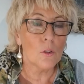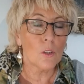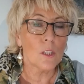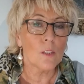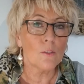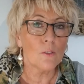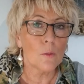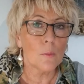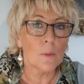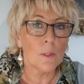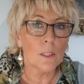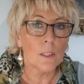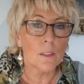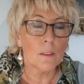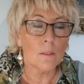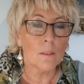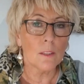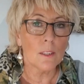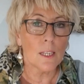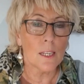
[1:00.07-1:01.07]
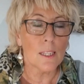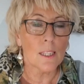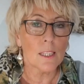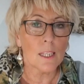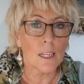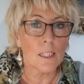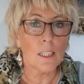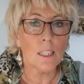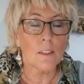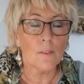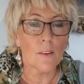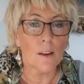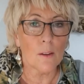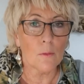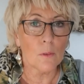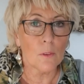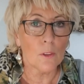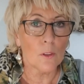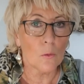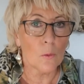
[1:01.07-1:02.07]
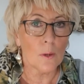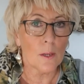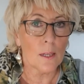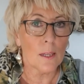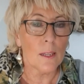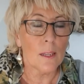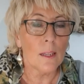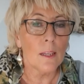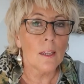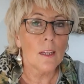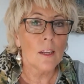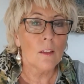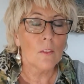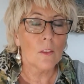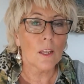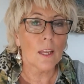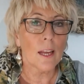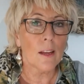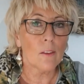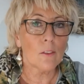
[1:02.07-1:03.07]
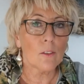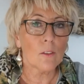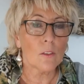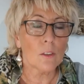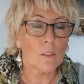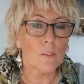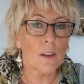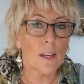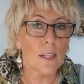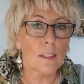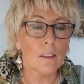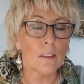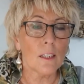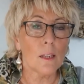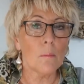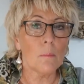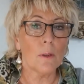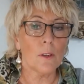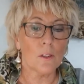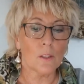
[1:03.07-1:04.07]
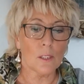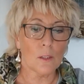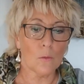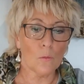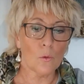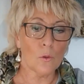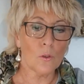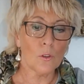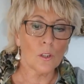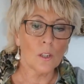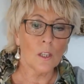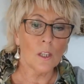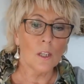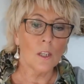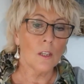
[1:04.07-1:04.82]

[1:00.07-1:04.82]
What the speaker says: most of them are dissatisfied with the way the councils have handled it, because it would